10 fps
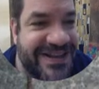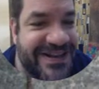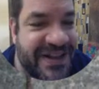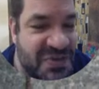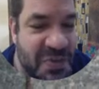
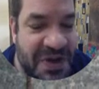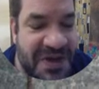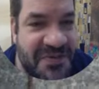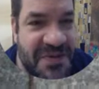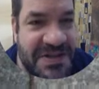that's
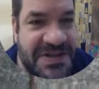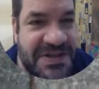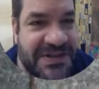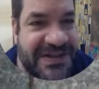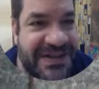working for the
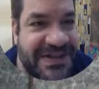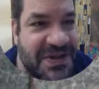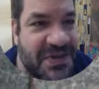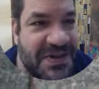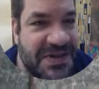Sultan is
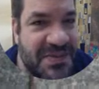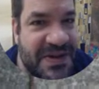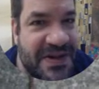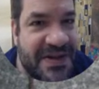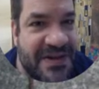going to
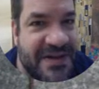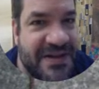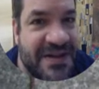be